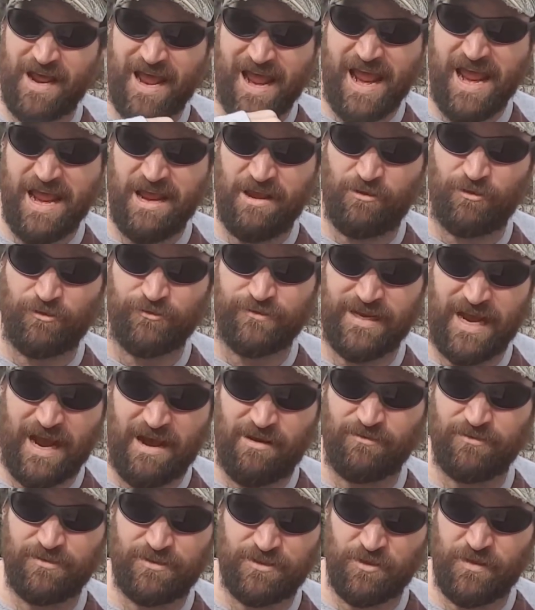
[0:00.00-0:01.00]
to angle
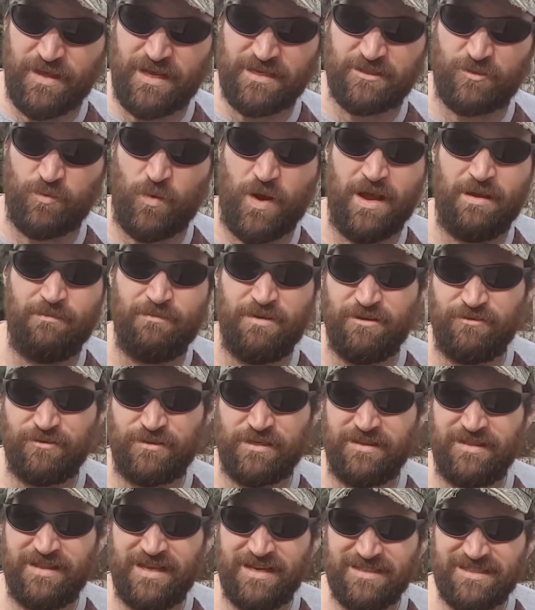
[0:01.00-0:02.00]
down, so that's why I'm
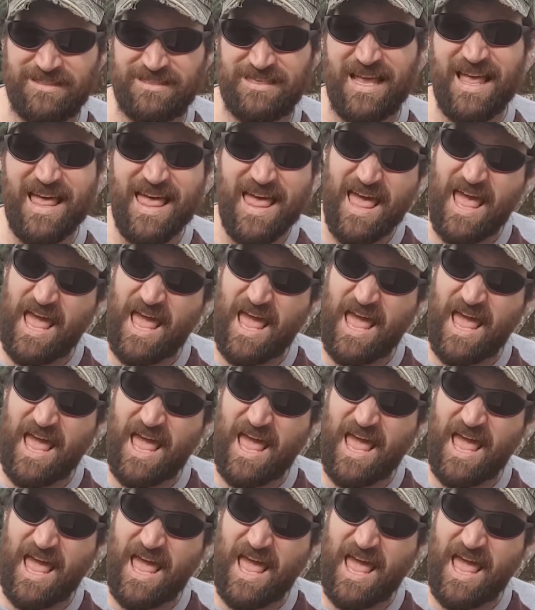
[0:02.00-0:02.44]
using this.